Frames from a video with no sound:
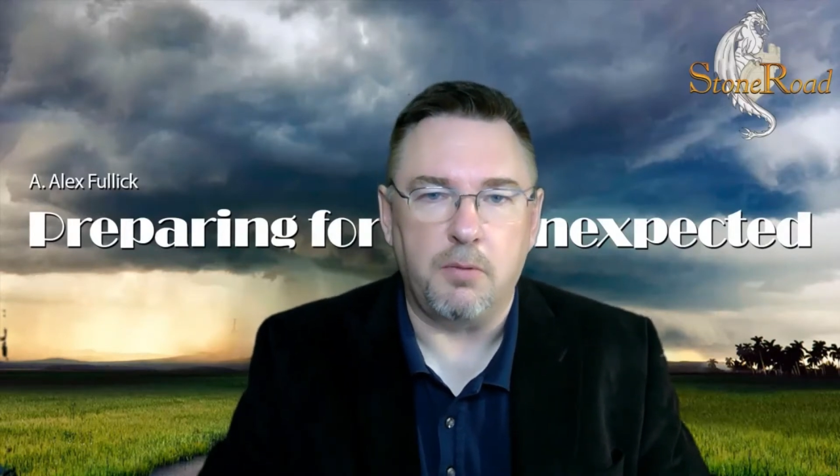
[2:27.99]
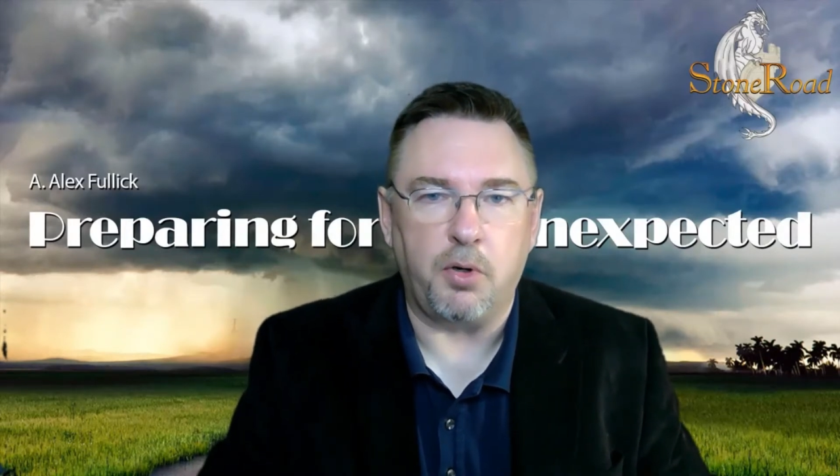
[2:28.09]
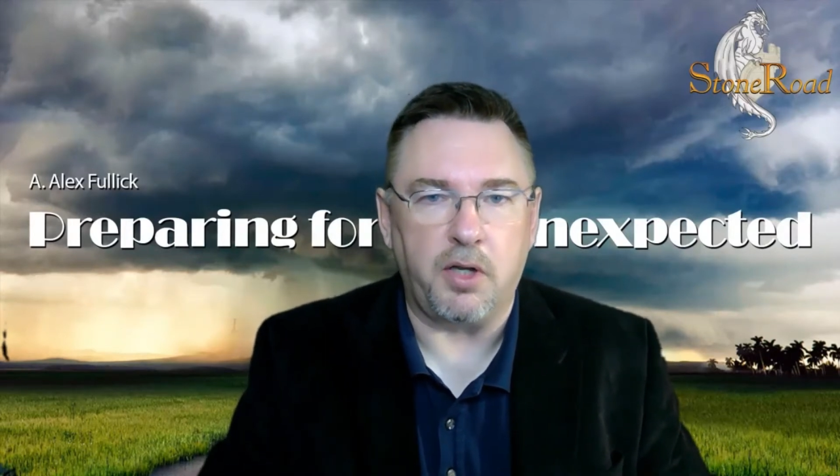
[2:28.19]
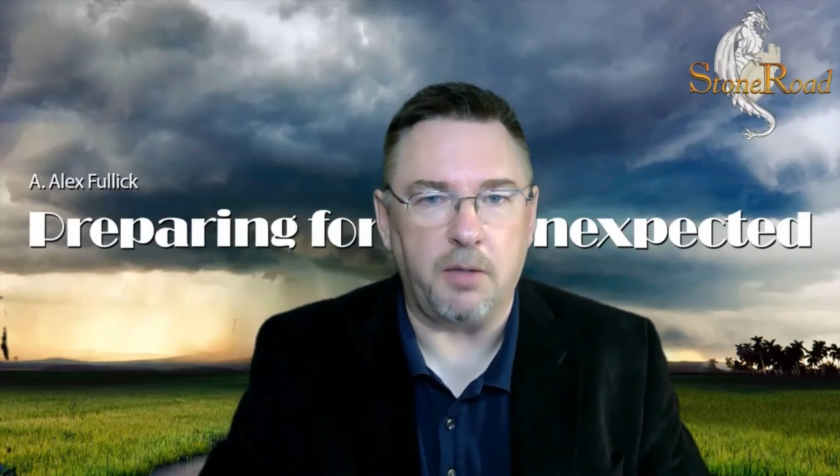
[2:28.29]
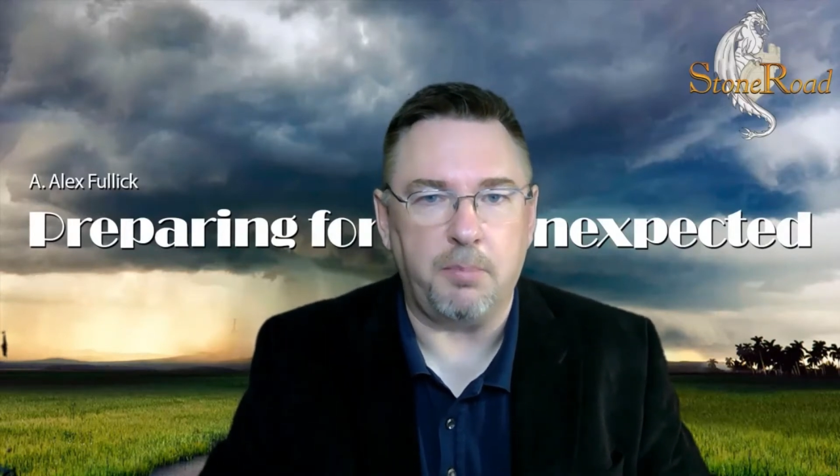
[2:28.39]

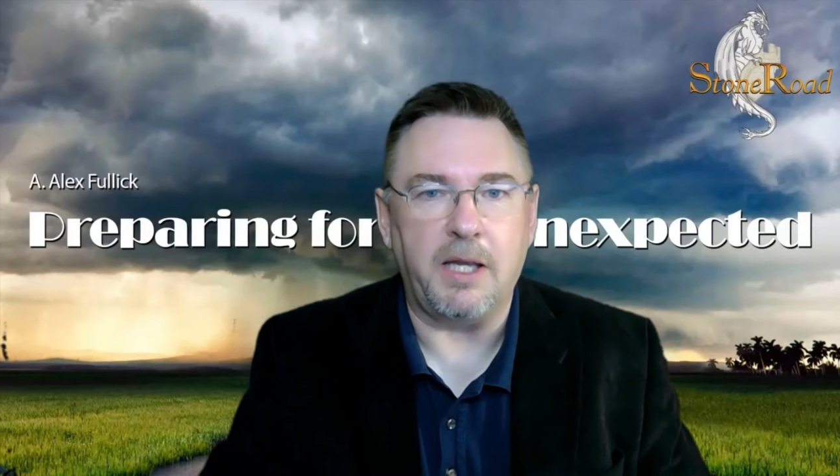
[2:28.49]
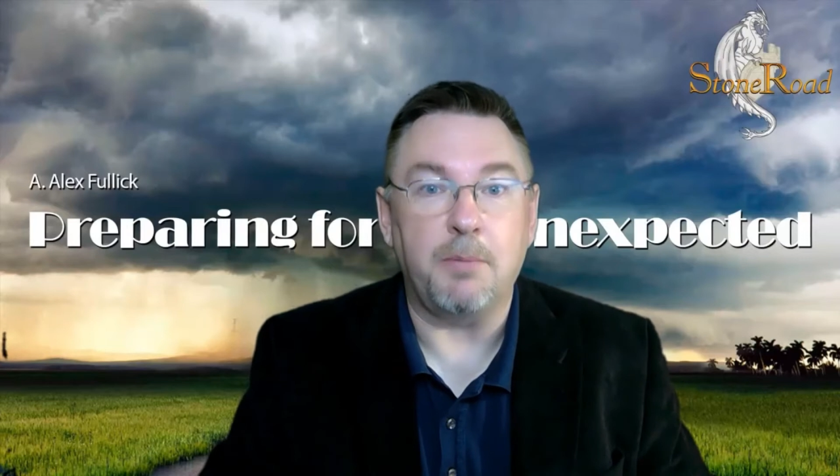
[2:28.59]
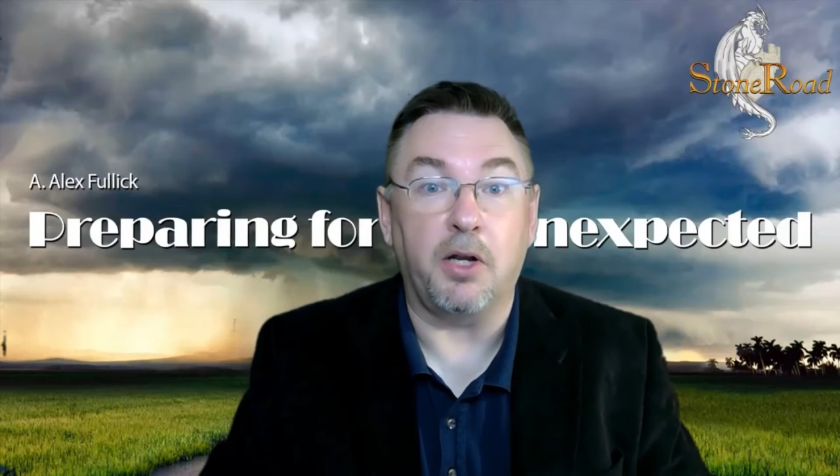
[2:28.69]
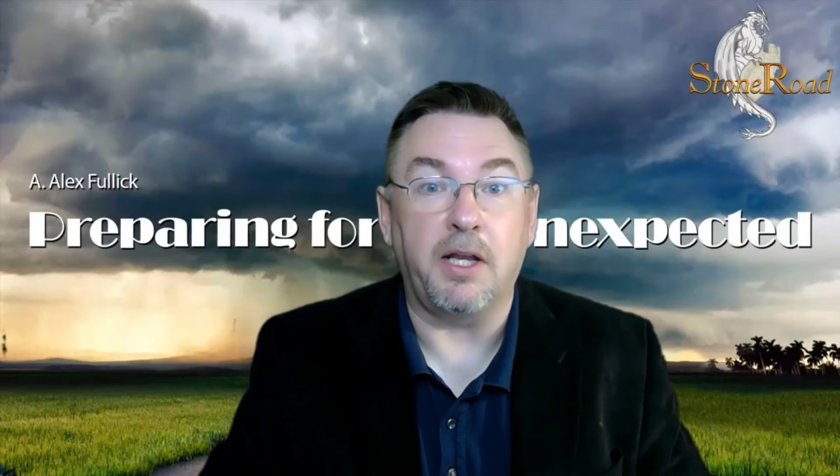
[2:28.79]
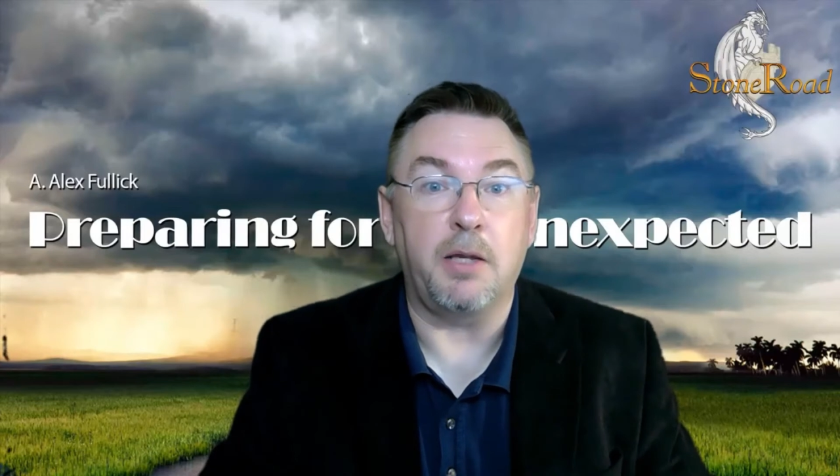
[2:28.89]
putting a
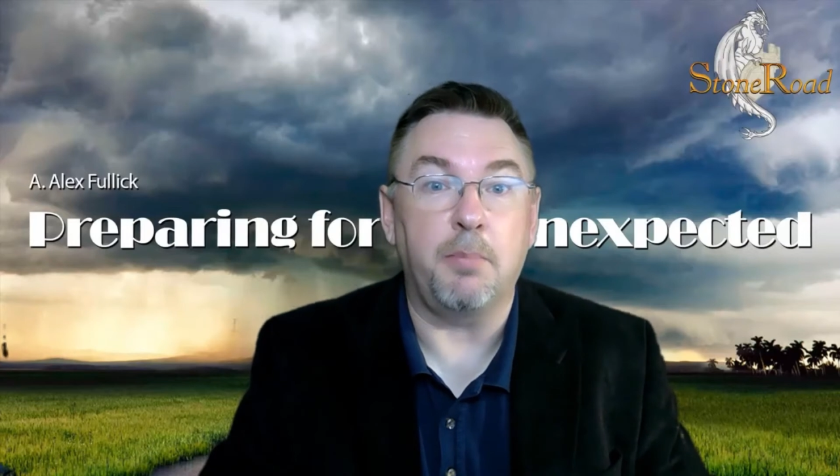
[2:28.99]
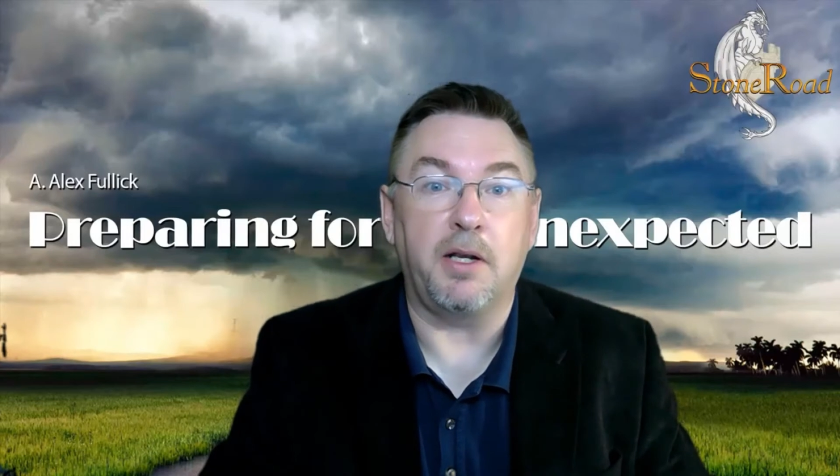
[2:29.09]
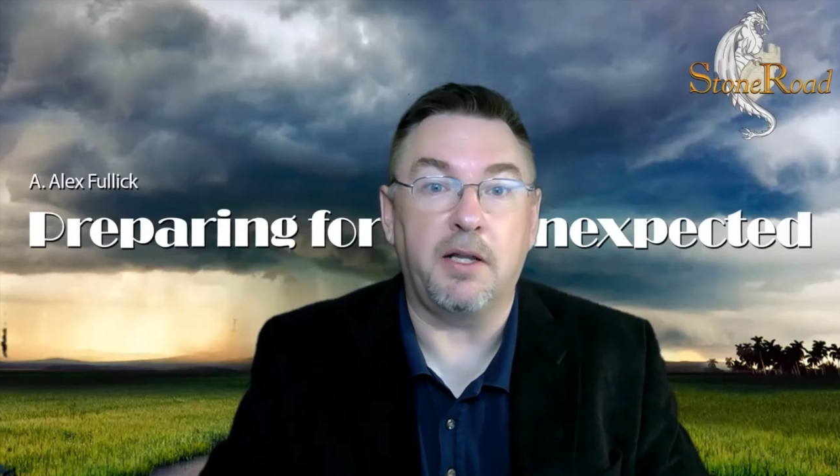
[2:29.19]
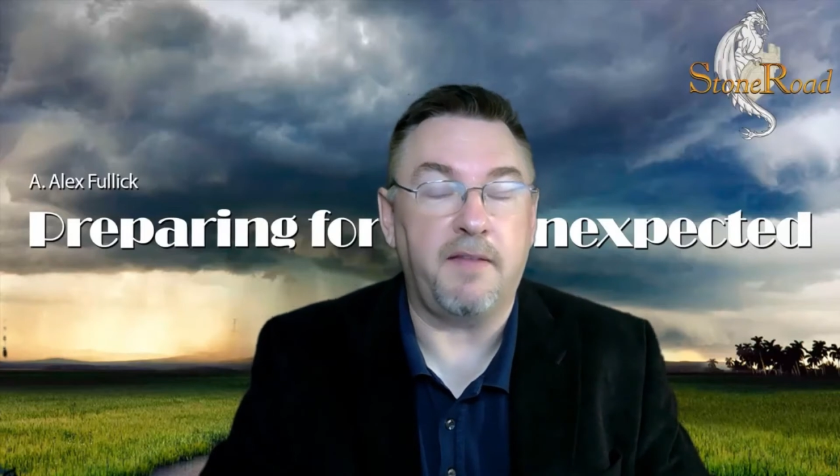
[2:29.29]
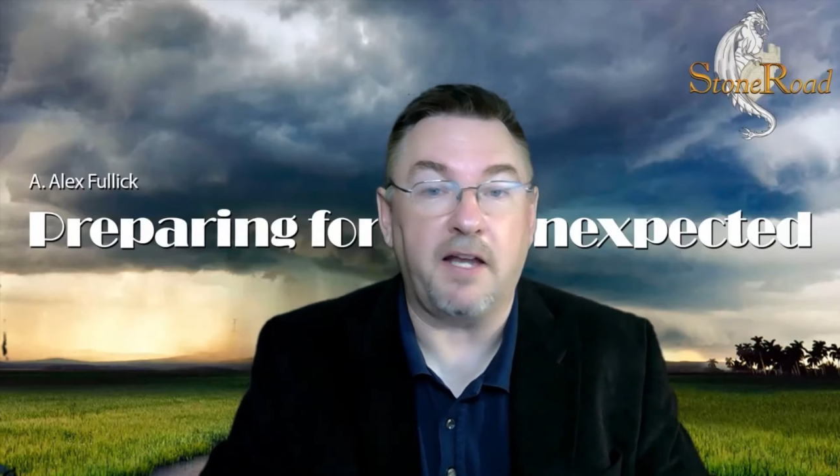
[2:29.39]
blame on anybody.